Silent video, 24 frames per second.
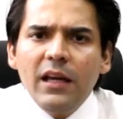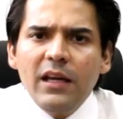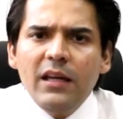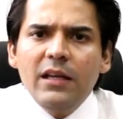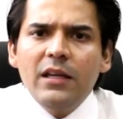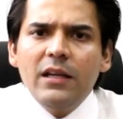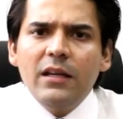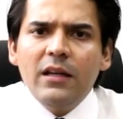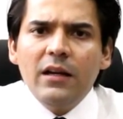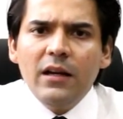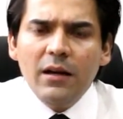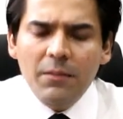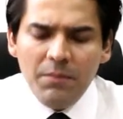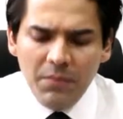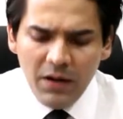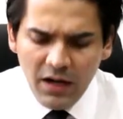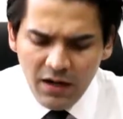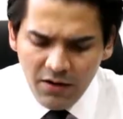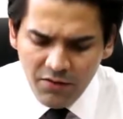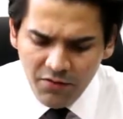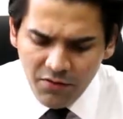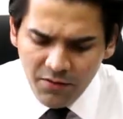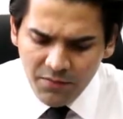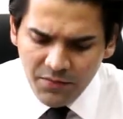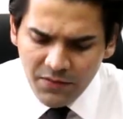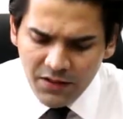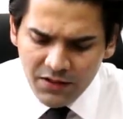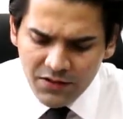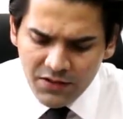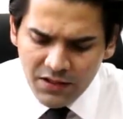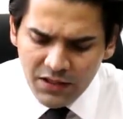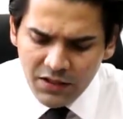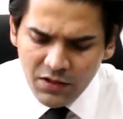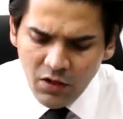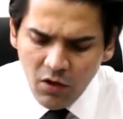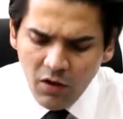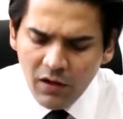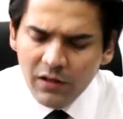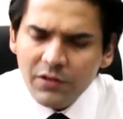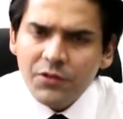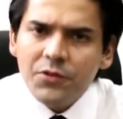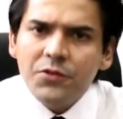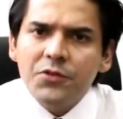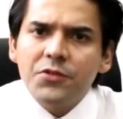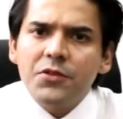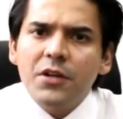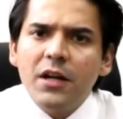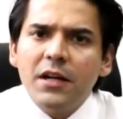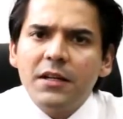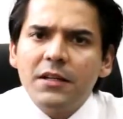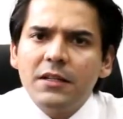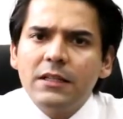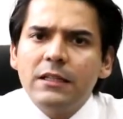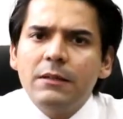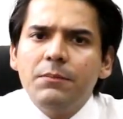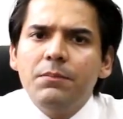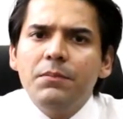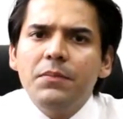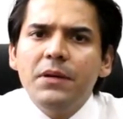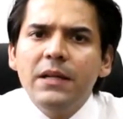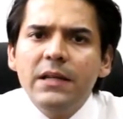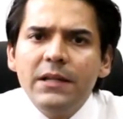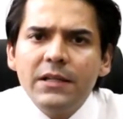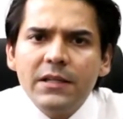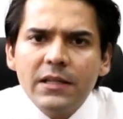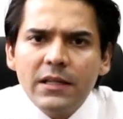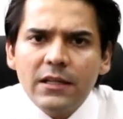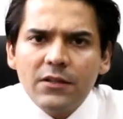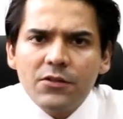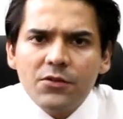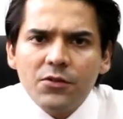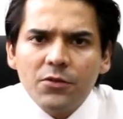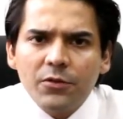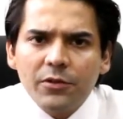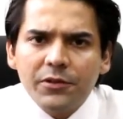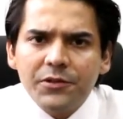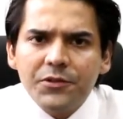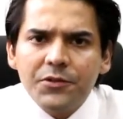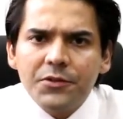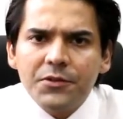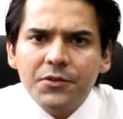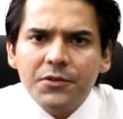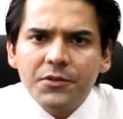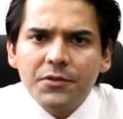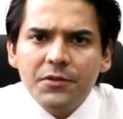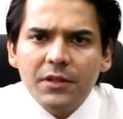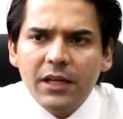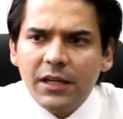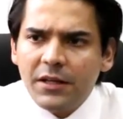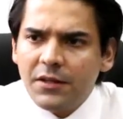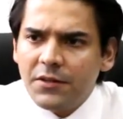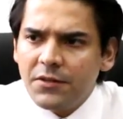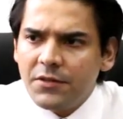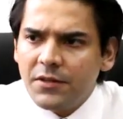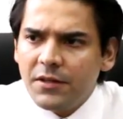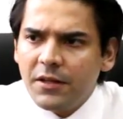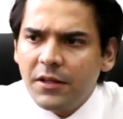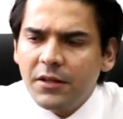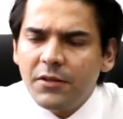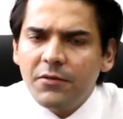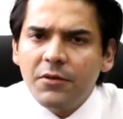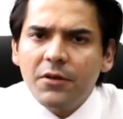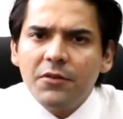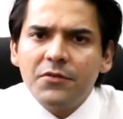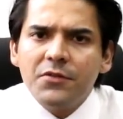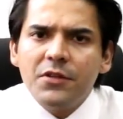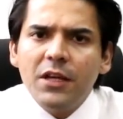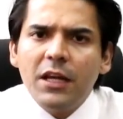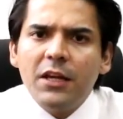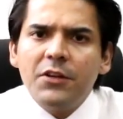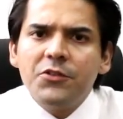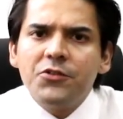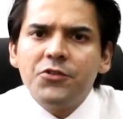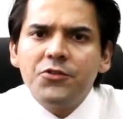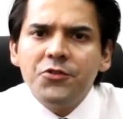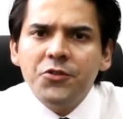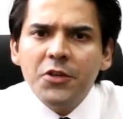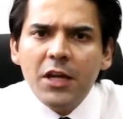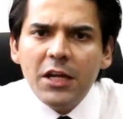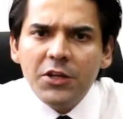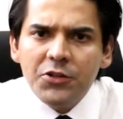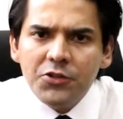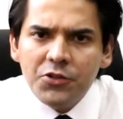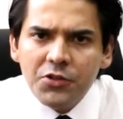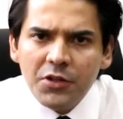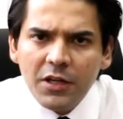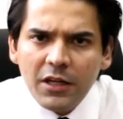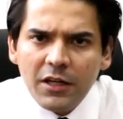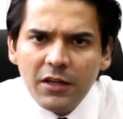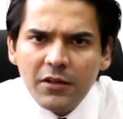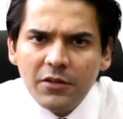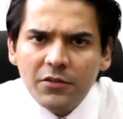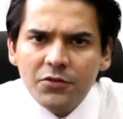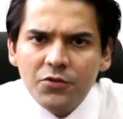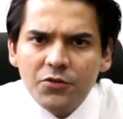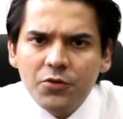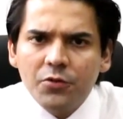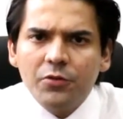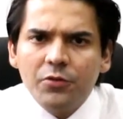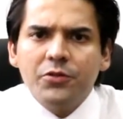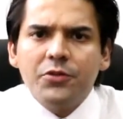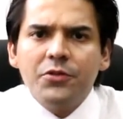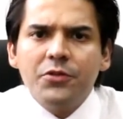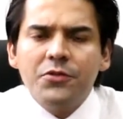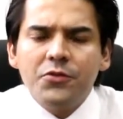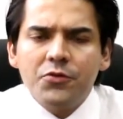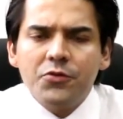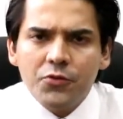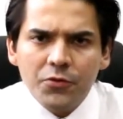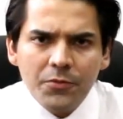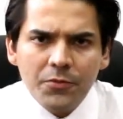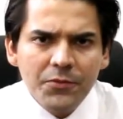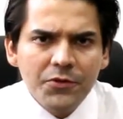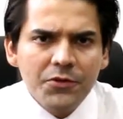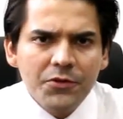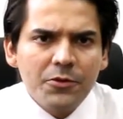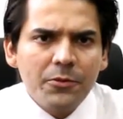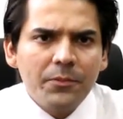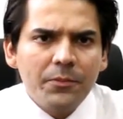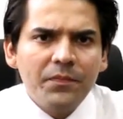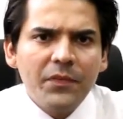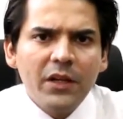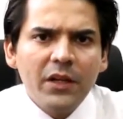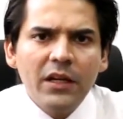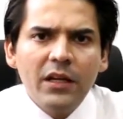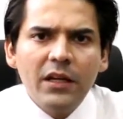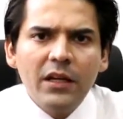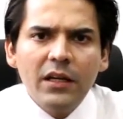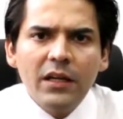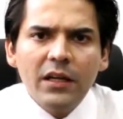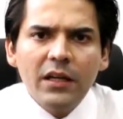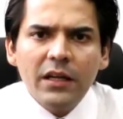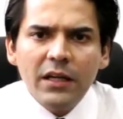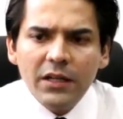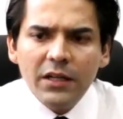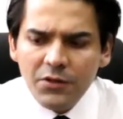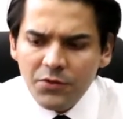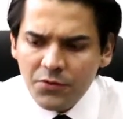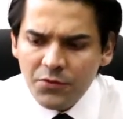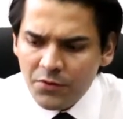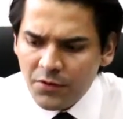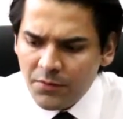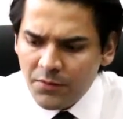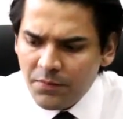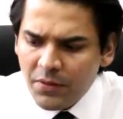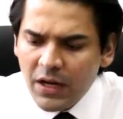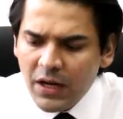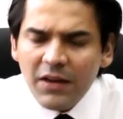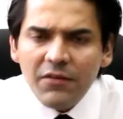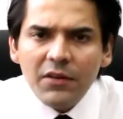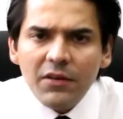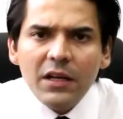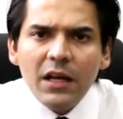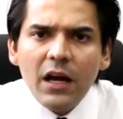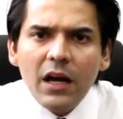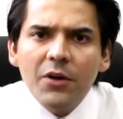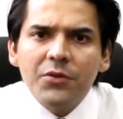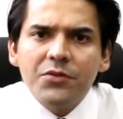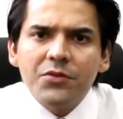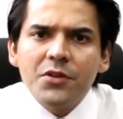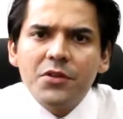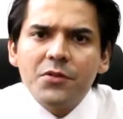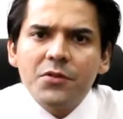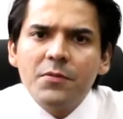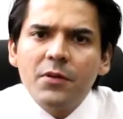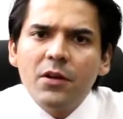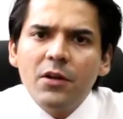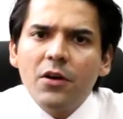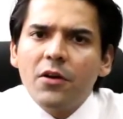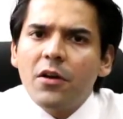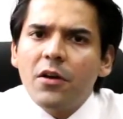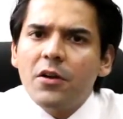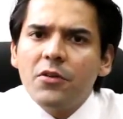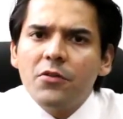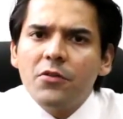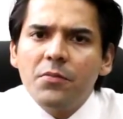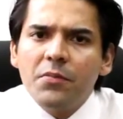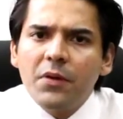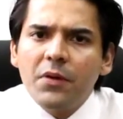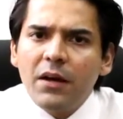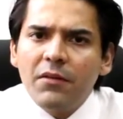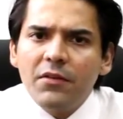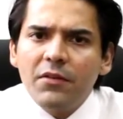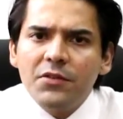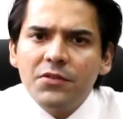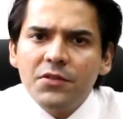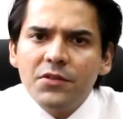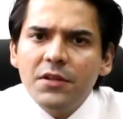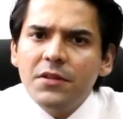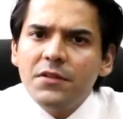And apart from this, he also started billeting soldiers, that is another way of saying stationing soldiers, troops, into the private houses belonging to private